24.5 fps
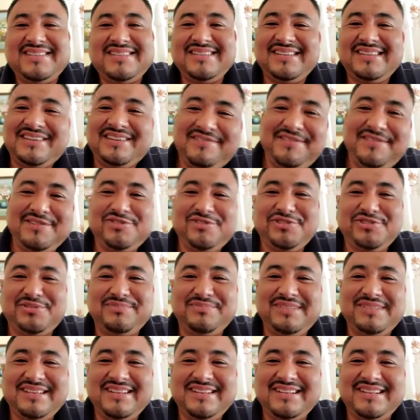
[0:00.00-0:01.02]
give you
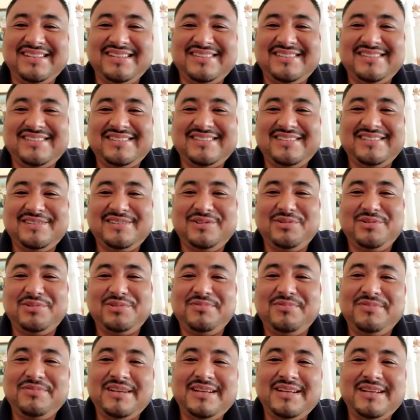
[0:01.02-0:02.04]
something that you
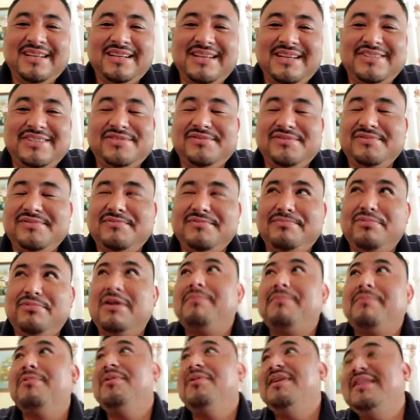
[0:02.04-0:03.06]
know is
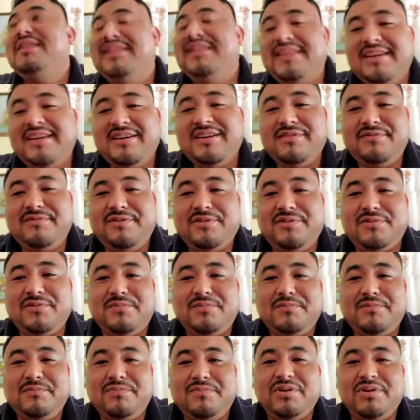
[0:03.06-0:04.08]
proper in their view,
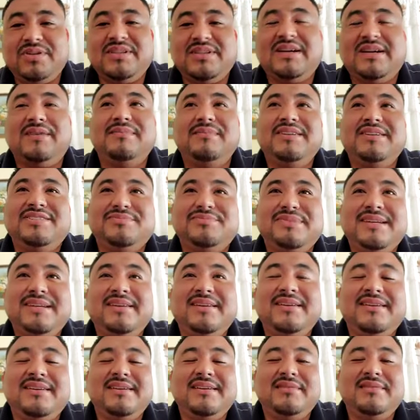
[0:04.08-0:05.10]
but it's
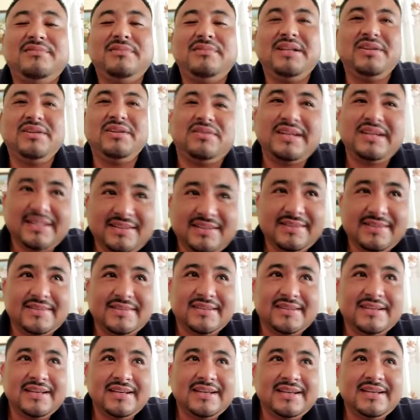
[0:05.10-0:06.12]
being when you get
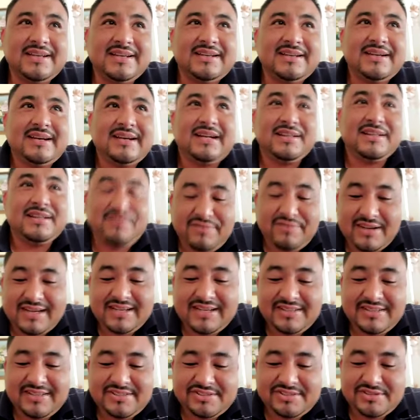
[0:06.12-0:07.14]

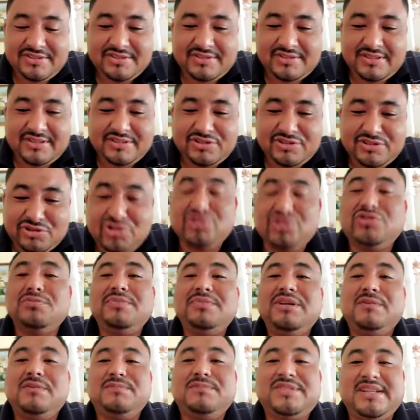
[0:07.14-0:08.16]
advice, it's good to
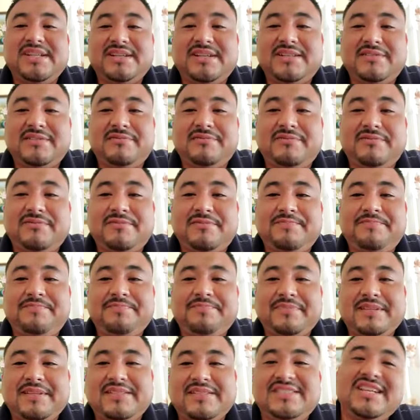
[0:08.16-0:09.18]
be objective.
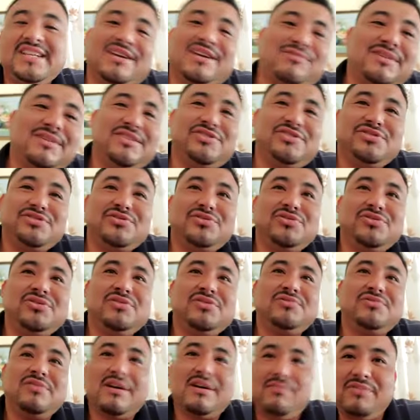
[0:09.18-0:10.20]
Check what's
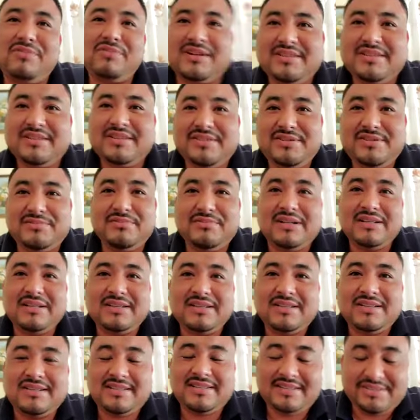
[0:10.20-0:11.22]
good, grab what
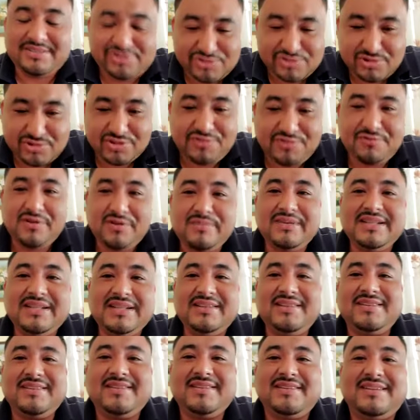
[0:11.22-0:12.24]
is good from it,
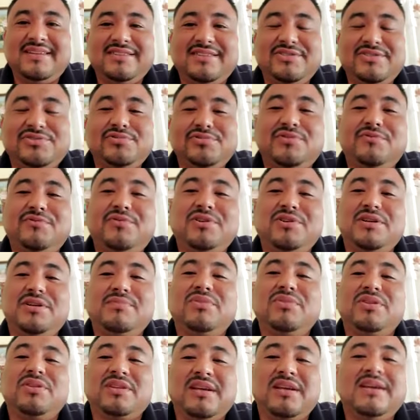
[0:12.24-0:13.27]
and so forth. But